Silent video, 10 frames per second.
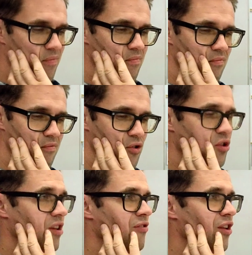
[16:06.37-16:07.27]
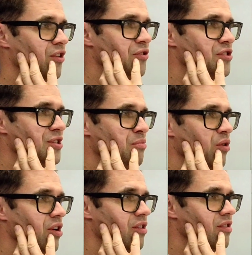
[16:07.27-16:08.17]
okay. Do you think you felt a little
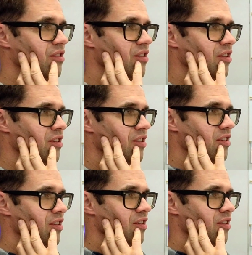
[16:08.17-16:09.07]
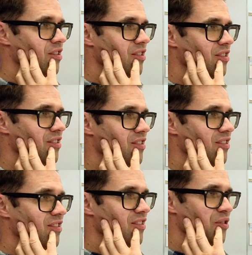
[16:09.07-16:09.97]
disappointed? No, no.
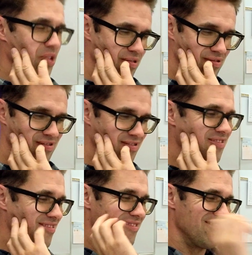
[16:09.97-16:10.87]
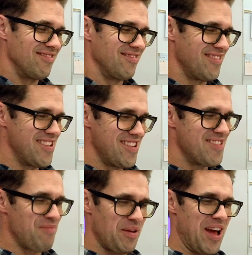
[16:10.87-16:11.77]
I mean, probably happy.
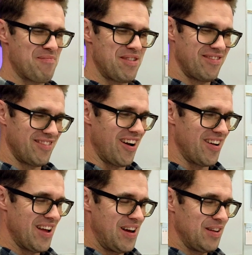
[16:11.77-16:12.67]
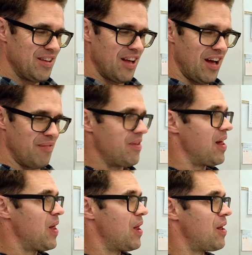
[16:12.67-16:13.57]
Probably happy. All right. um,
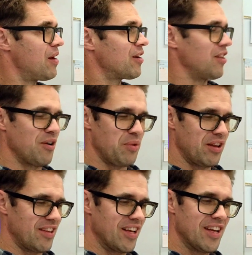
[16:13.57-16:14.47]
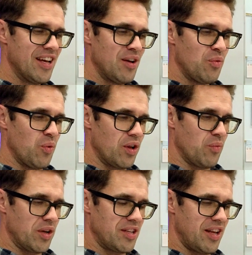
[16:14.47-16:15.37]
Claire, what do you think? What,
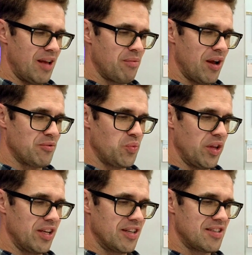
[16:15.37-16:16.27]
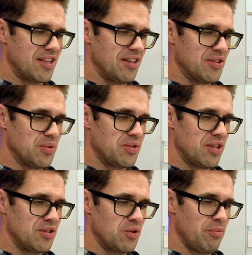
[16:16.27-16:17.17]
what did Abraham's willingness to kill his own
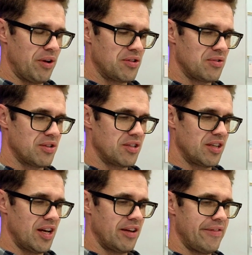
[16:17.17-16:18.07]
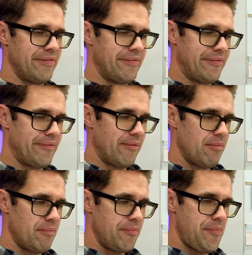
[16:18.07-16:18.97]
son show about his trust in God? He would do
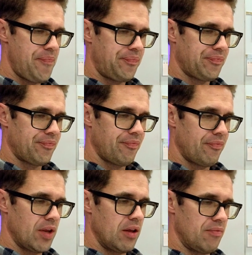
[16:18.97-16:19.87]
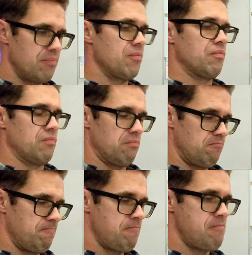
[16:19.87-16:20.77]
anything for God. He, anything that
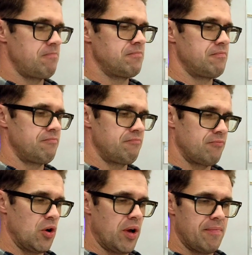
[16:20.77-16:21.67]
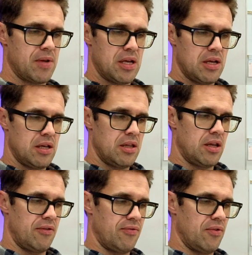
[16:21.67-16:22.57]
God asked him. Okay. That
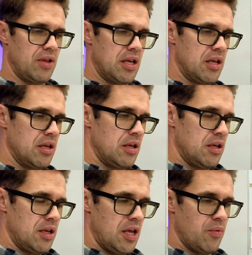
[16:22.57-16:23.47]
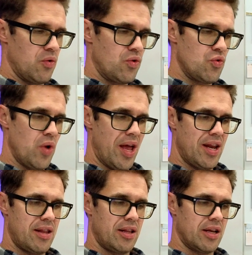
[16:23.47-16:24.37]
he fully, he would do
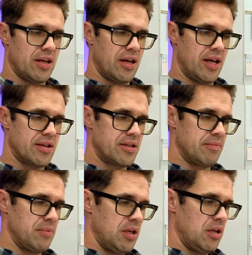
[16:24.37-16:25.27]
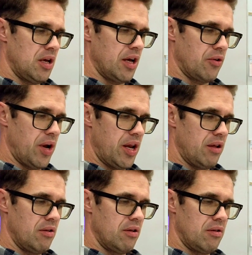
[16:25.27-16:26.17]
anything that God asked him. Uh,
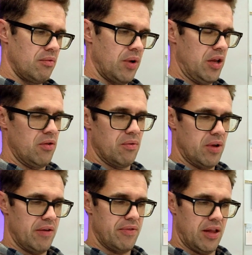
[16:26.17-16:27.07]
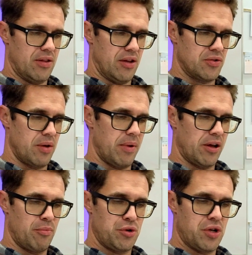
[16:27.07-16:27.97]
Grady, wait, you don't have that done, so I'm not
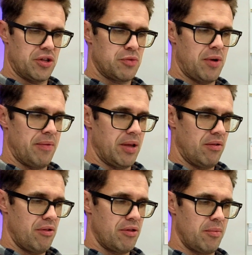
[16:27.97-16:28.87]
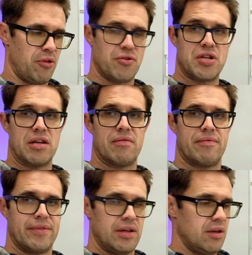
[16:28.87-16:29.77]
going to put number? you on the spot. Number 13.
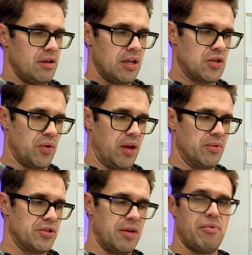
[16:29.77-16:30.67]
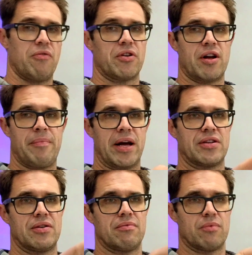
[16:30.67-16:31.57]
It's okay. We'll skip over and come back
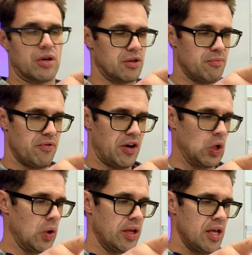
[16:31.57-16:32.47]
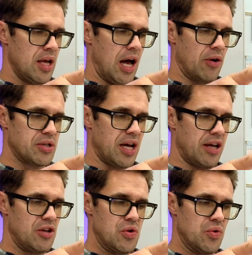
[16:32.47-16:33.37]
to you. We're going to move on to Koi. How does
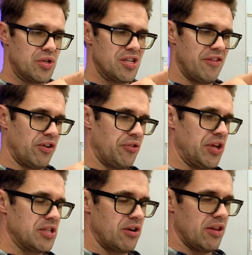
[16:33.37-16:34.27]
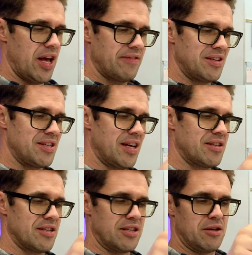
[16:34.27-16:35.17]
God use difficult things in our lives to test
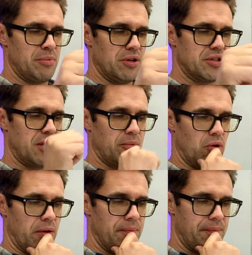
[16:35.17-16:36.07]
us and to build us up, Koi?